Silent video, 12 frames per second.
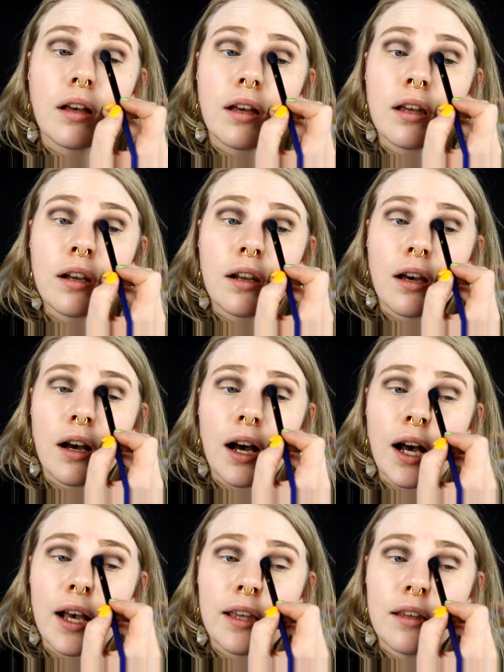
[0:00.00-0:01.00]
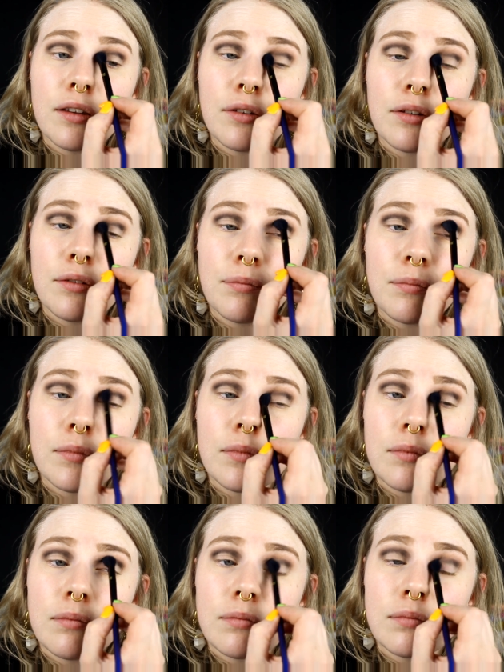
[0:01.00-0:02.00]
And I
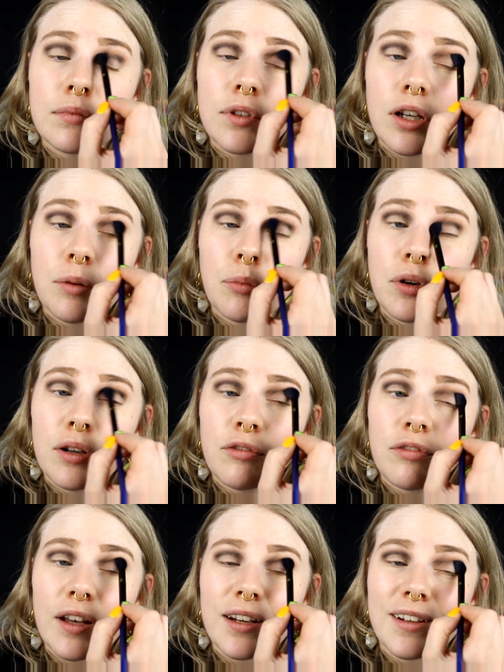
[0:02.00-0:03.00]
got pretty fun